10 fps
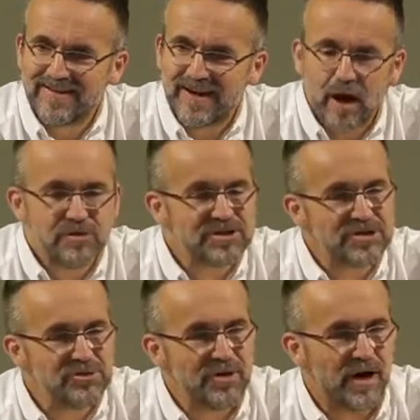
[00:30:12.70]
And how does he
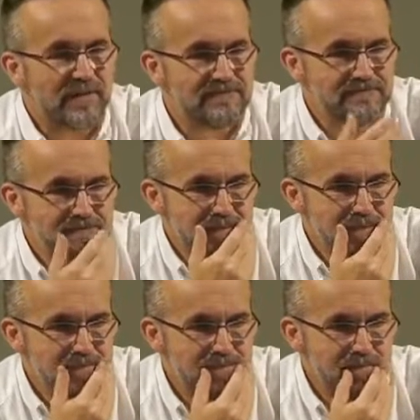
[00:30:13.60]
do that?
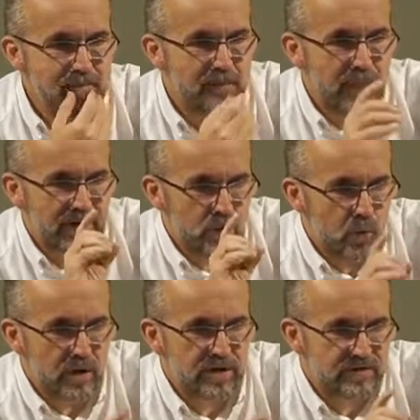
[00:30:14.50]
By the
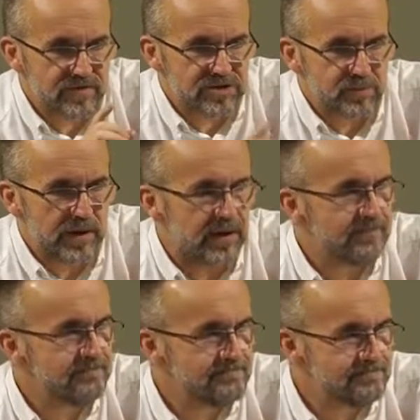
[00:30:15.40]
work of his Spirit,
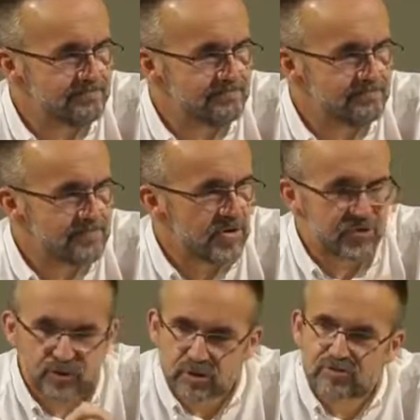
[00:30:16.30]

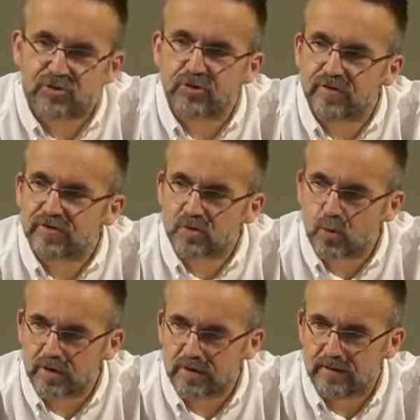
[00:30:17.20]
through the truth of his
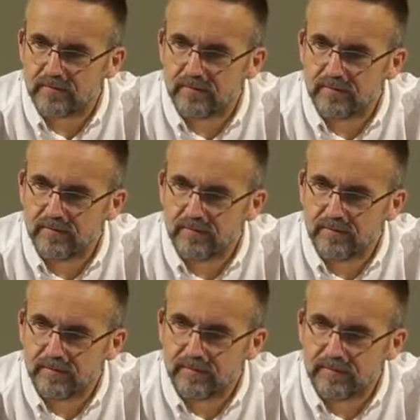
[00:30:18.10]
word.
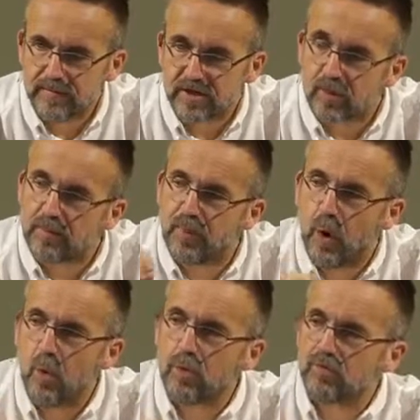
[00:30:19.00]
That's why
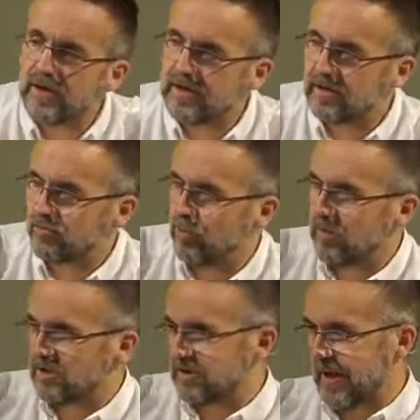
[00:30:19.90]
Paul will write in
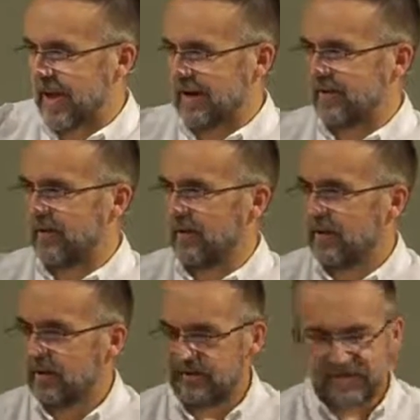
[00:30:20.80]
Romans 10,
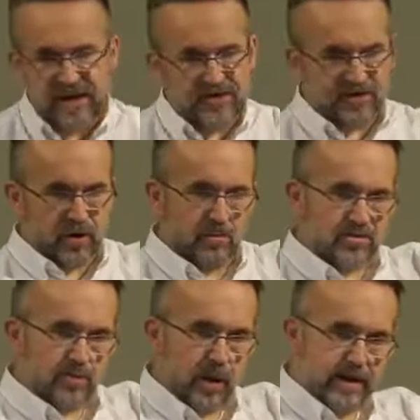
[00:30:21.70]
faith
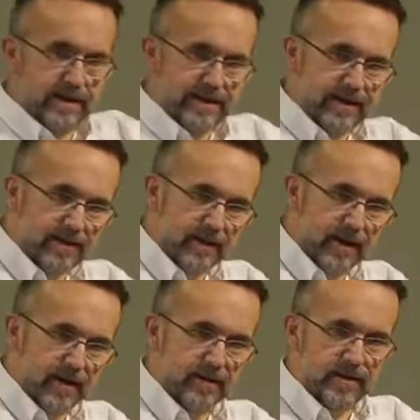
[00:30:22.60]
comes by
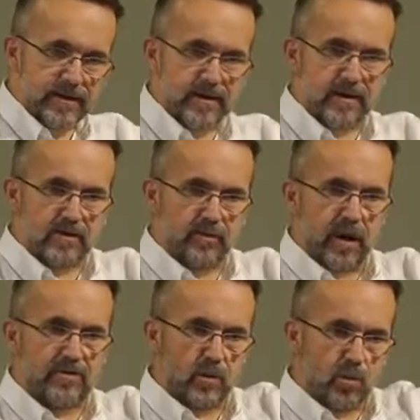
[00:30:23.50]
hearing, and hearing
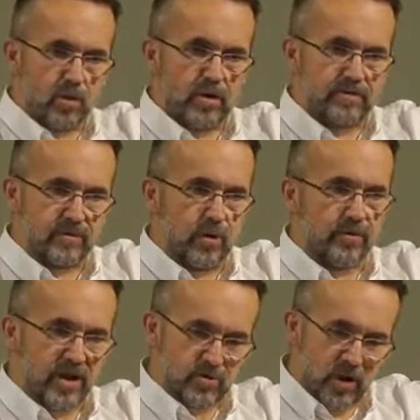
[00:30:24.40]
by the word of
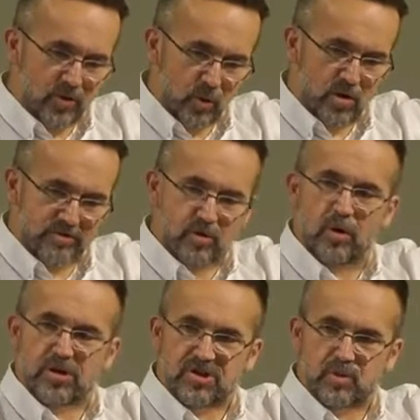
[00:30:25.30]
God. That's why the word of
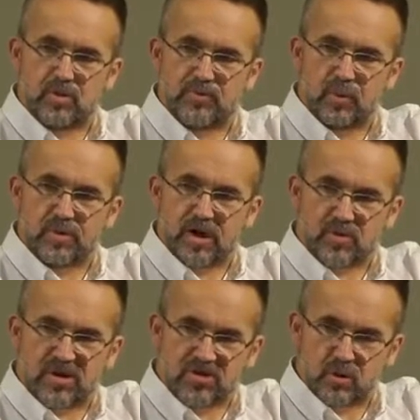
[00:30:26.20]
God is so important. That's
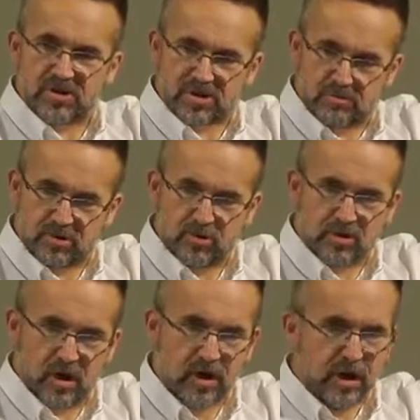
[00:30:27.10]
why sola
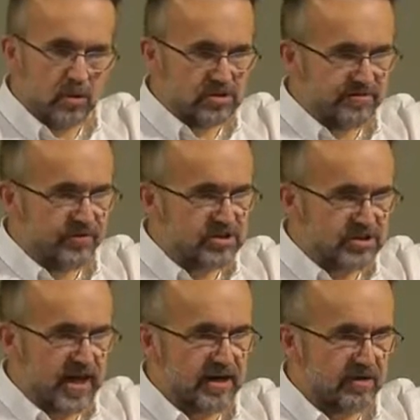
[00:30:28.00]
scriptura was the first
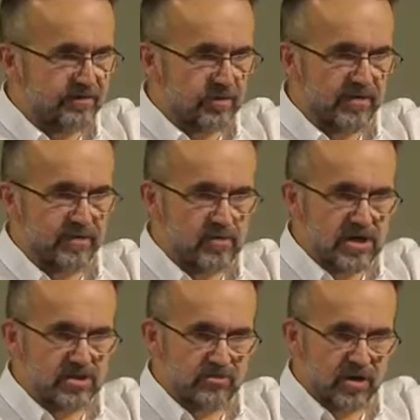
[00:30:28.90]
tenet of the
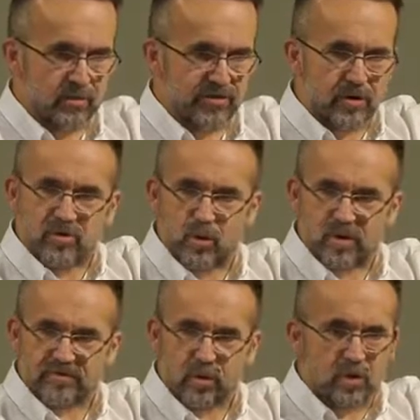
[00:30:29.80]
Reformation, right? Without the
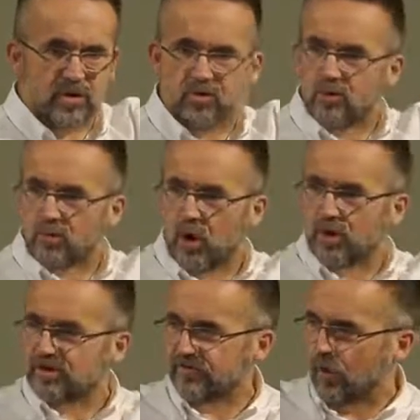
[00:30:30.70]
word of God, we got no
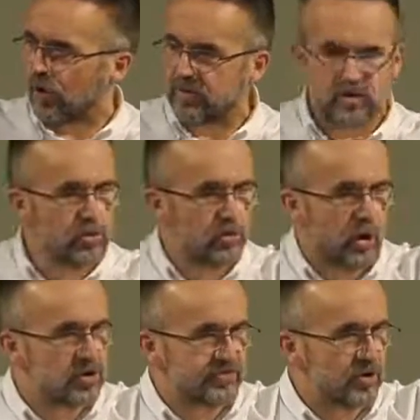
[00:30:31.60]
knowledge of God. We got no
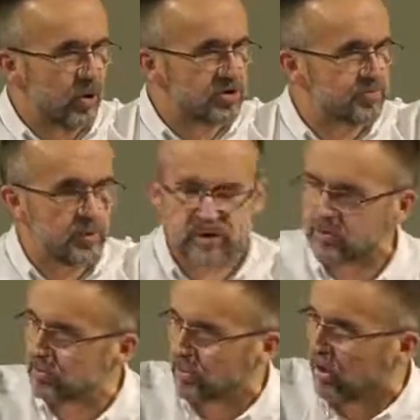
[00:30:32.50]
knowledge of the gospel. We
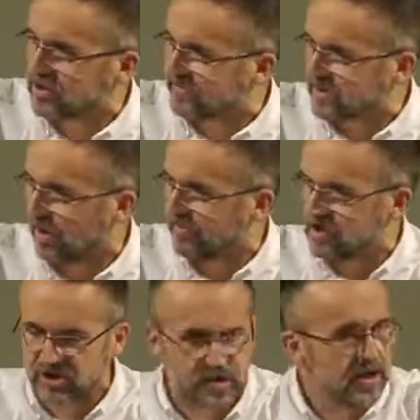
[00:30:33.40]
got no knowledge of
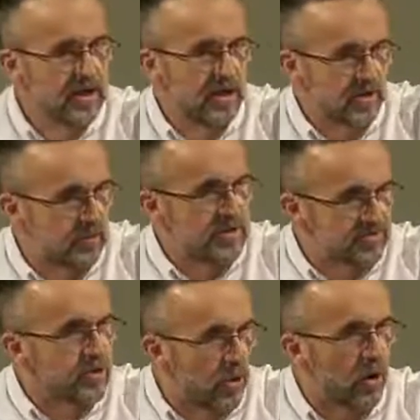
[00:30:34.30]
salvation, right? We
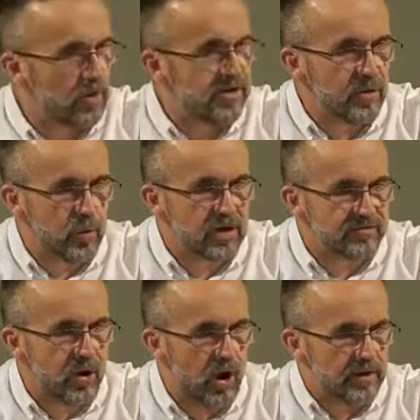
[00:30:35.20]
need the word
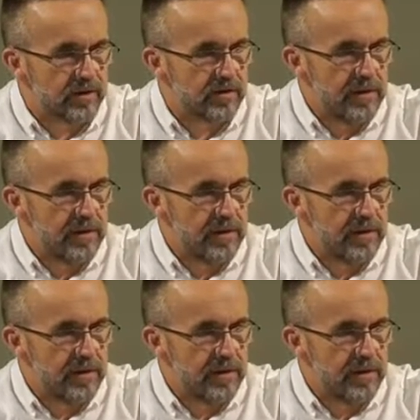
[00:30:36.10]
of God.